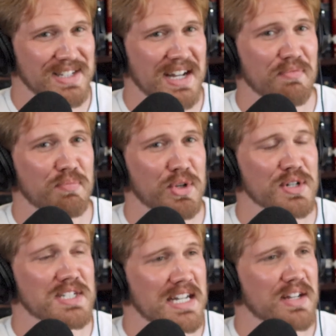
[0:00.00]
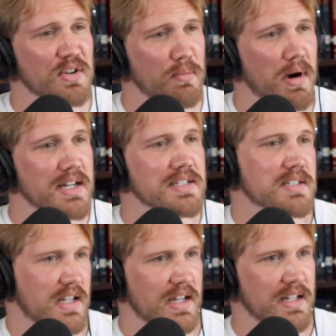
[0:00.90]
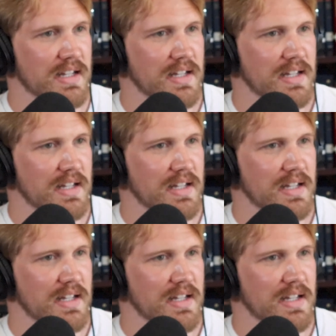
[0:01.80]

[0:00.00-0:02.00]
This kind of puritanical mindset.